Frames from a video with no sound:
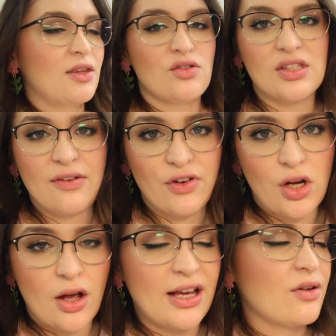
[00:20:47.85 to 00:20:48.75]
There's different
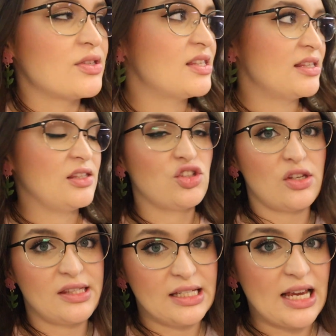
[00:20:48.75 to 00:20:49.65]
knockouts. This is
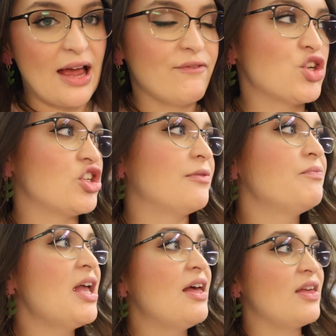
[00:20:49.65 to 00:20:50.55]
just the time version.
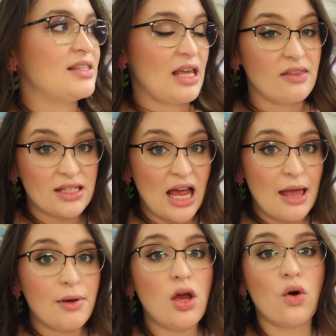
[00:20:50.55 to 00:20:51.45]
They say the
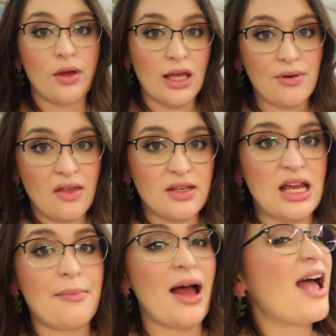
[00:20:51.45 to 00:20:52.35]
time or they write the
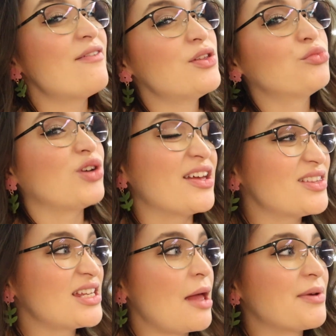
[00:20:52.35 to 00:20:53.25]
time. I have them write
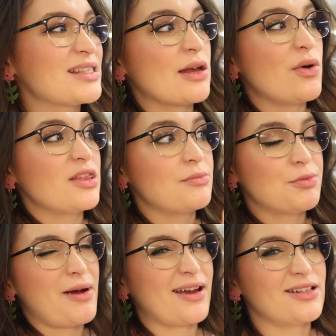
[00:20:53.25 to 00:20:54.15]
the time because I want them to
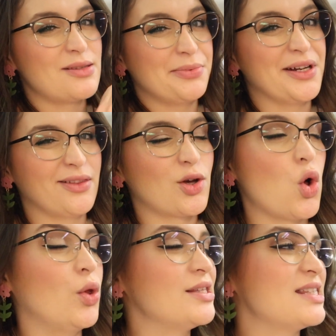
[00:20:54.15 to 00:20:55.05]
practice putting the
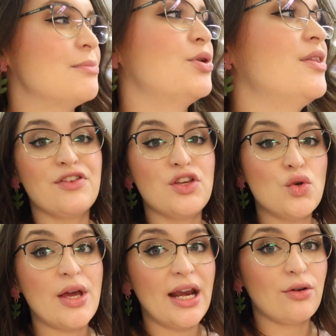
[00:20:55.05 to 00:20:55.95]
colon symbol
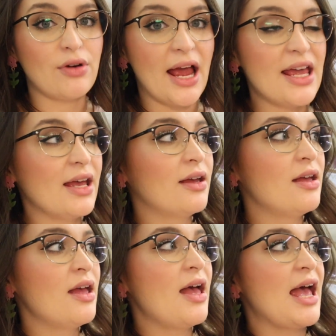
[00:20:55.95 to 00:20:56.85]
you get it right
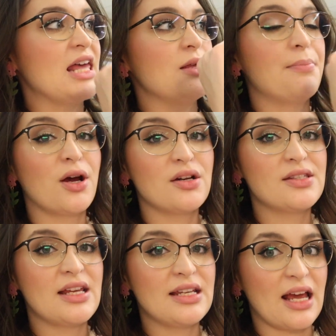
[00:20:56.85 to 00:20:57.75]
and the
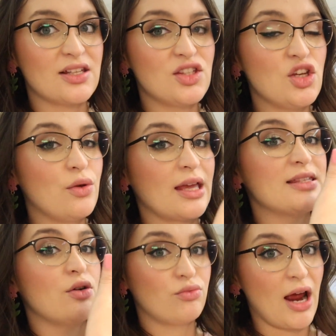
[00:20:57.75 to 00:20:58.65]
person next to you gets
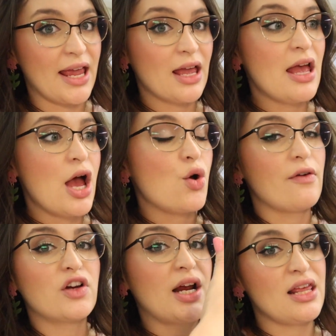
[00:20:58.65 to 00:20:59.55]
it right,
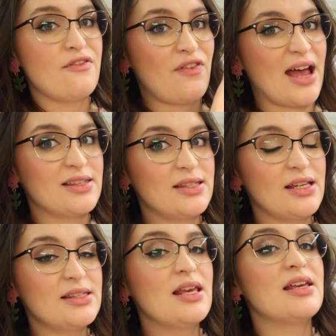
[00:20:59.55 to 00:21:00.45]
whoever got it the
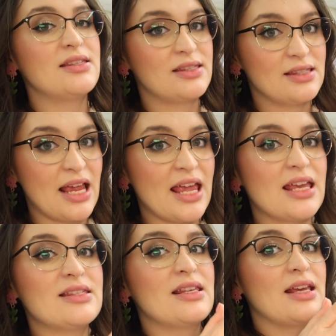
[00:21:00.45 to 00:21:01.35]
fastest
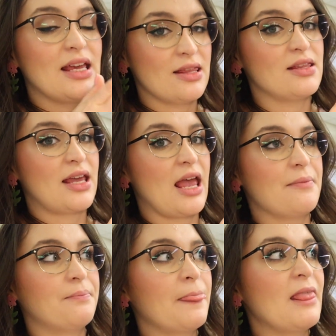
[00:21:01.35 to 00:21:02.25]
stays in the
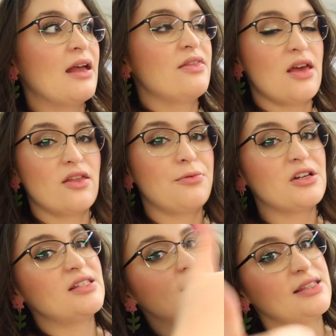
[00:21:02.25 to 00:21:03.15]
game. The other
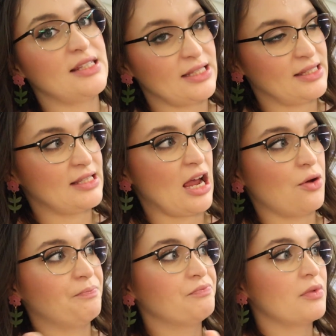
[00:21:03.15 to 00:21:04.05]
person sits down.